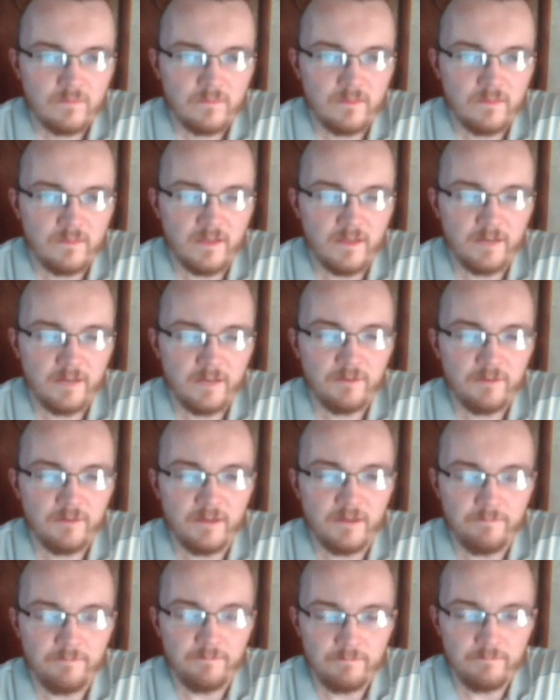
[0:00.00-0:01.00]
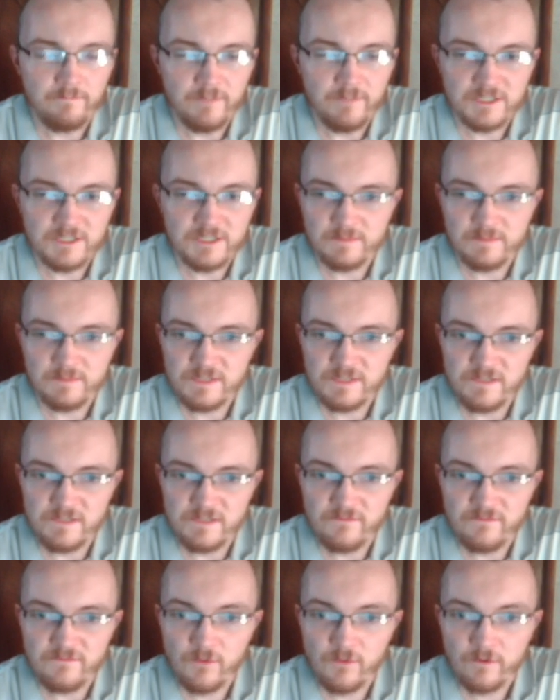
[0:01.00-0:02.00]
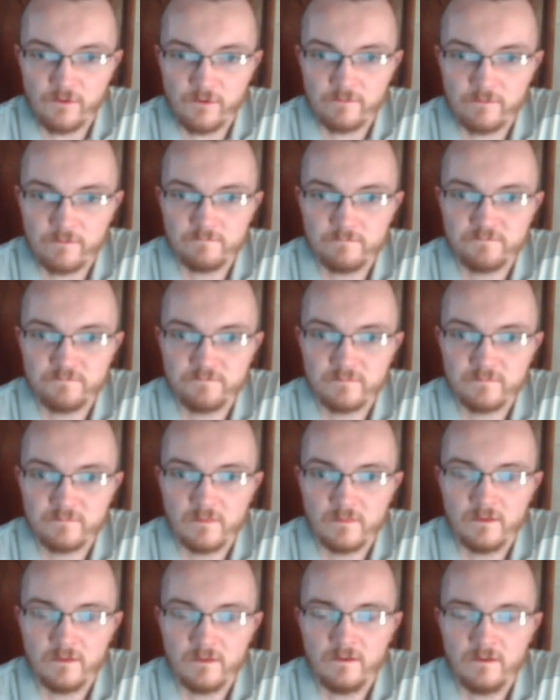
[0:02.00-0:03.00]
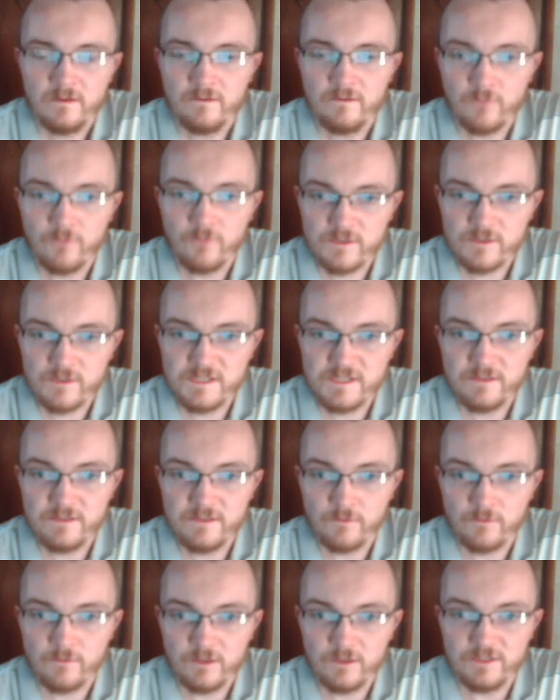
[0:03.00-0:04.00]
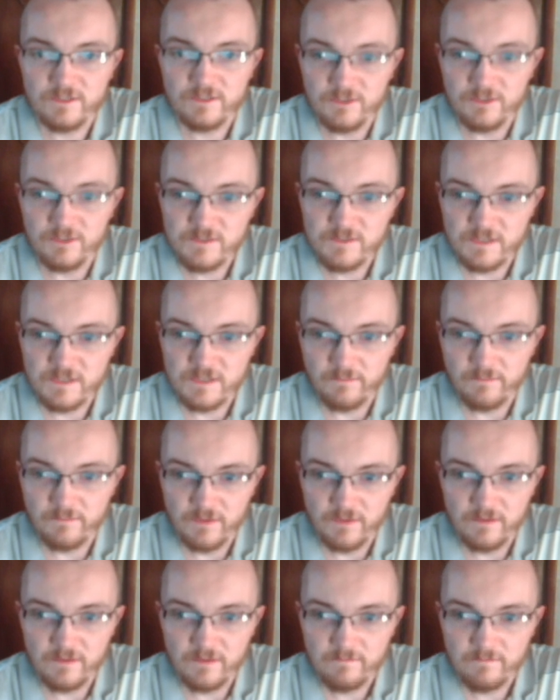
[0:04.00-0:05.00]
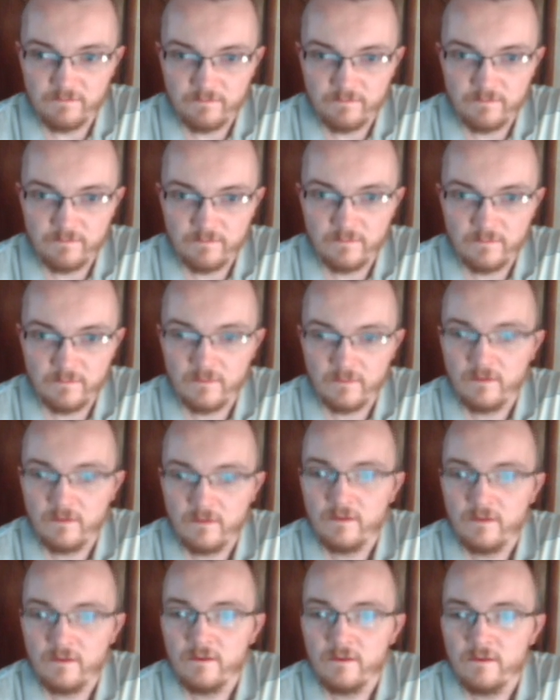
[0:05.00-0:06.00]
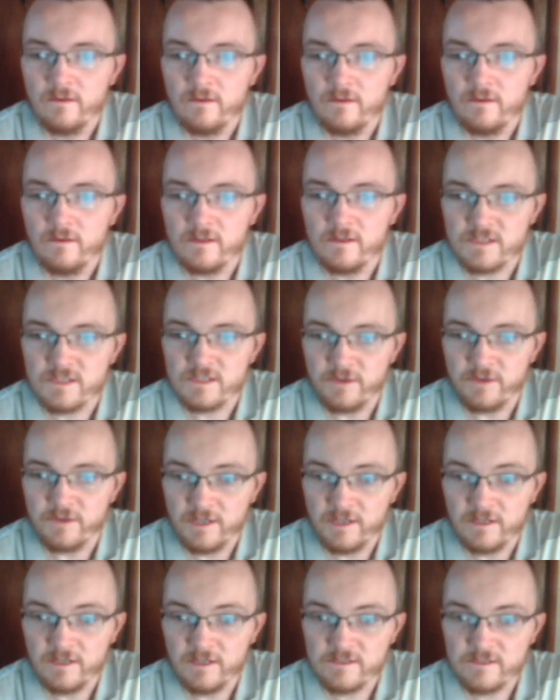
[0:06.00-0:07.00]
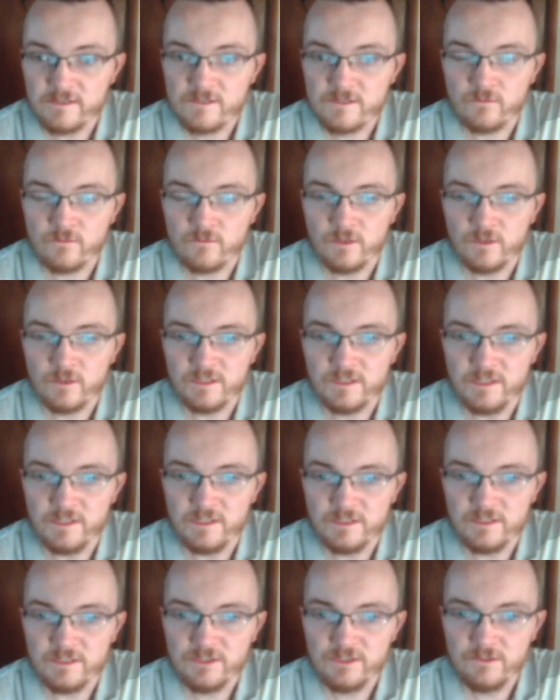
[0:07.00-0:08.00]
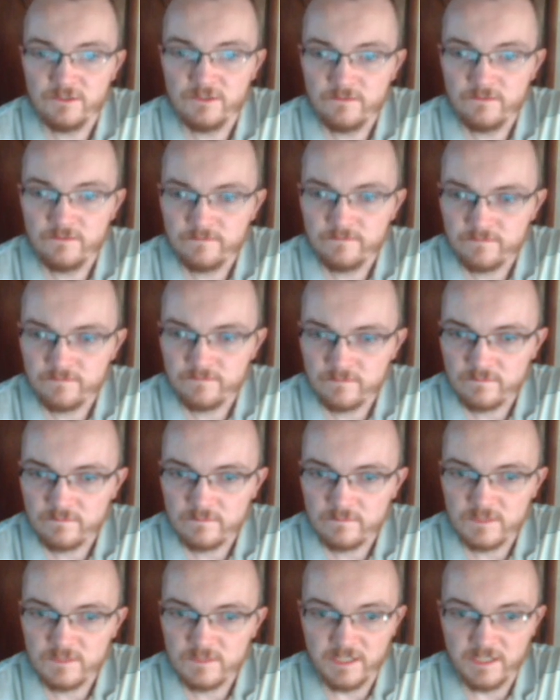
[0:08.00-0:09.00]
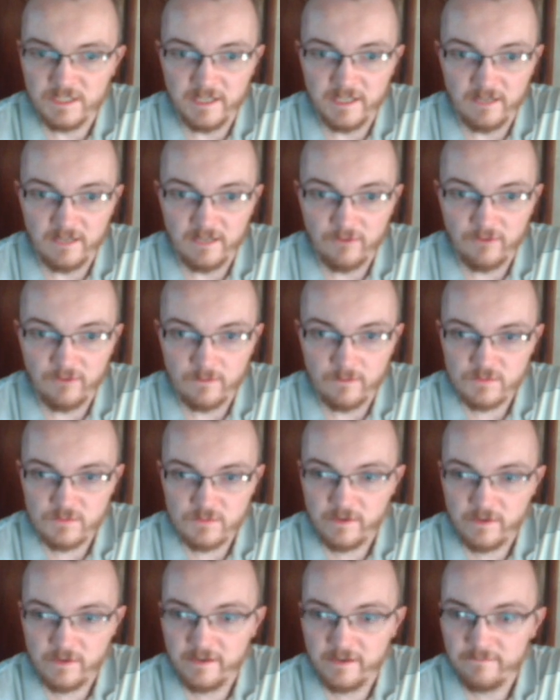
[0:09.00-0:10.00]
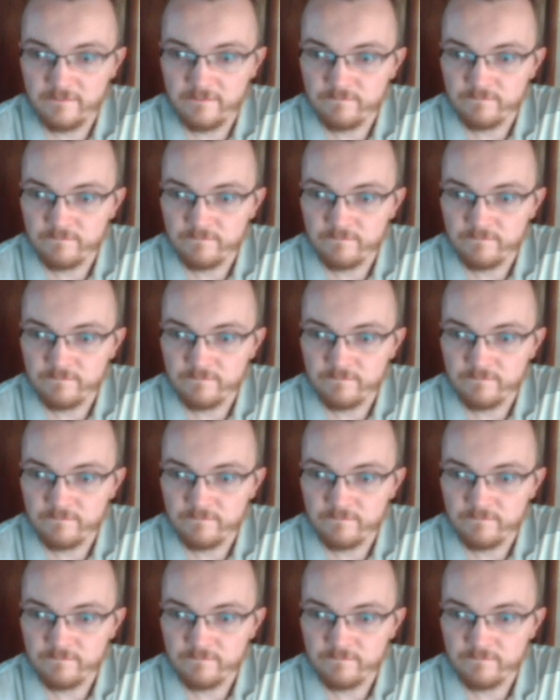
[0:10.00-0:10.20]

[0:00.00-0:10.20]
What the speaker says: Then I play bishop to c4, forcing the rook to do something. And so he does. Rook to d2 to get out of harm's way.